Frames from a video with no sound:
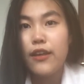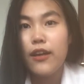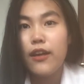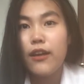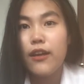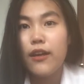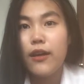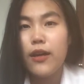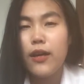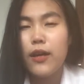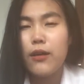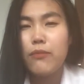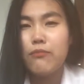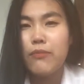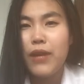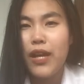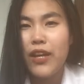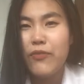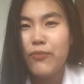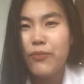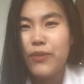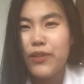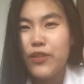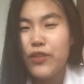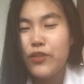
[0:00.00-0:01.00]

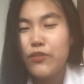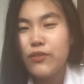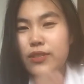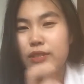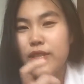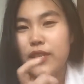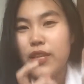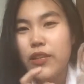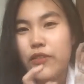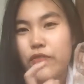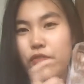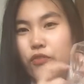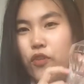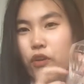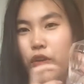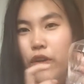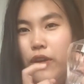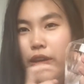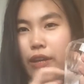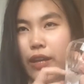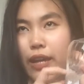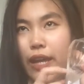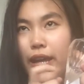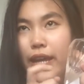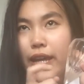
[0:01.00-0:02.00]
I've been using it for
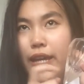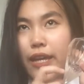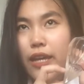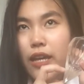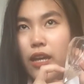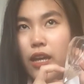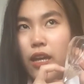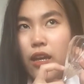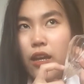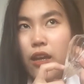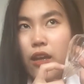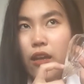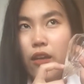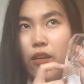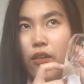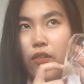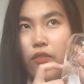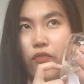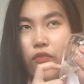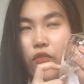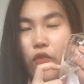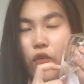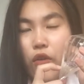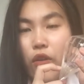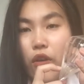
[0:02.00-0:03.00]
like
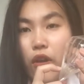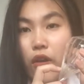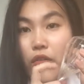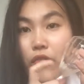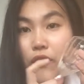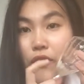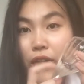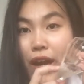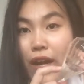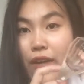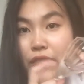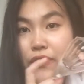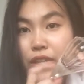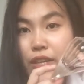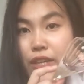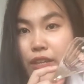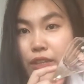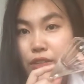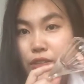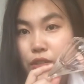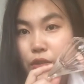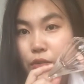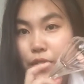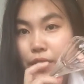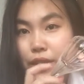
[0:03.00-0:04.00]
4 or 5
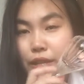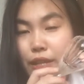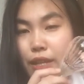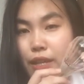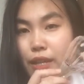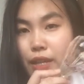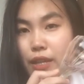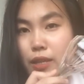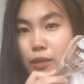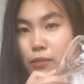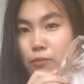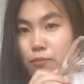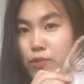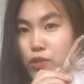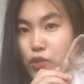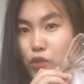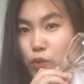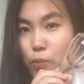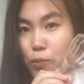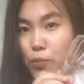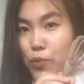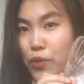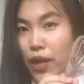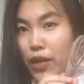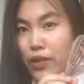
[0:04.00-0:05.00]
years already, and I'm so
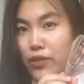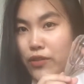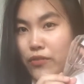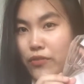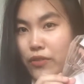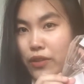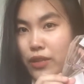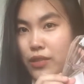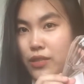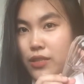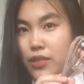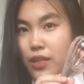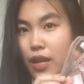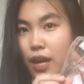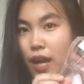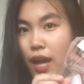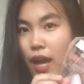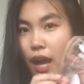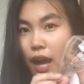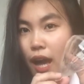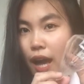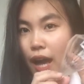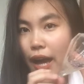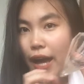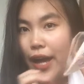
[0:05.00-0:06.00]
proud of it.
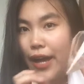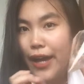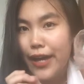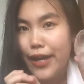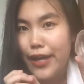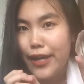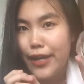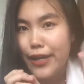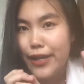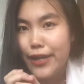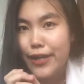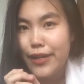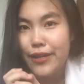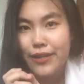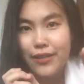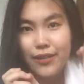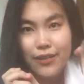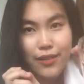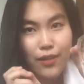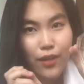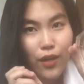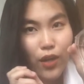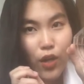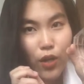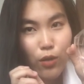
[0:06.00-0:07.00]
I
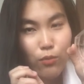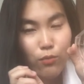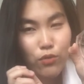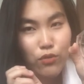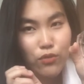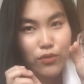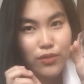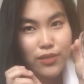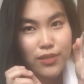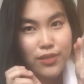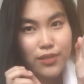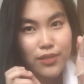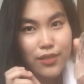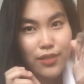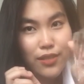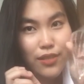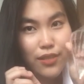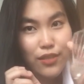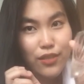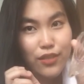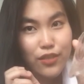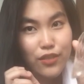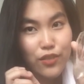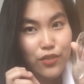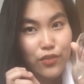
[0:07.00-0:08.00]
almost
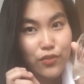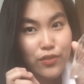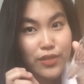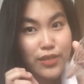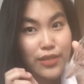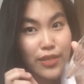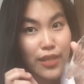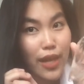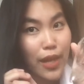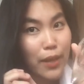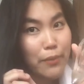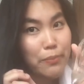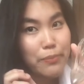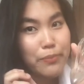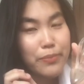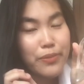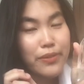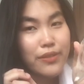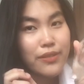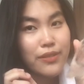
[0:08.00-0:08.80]
used it up.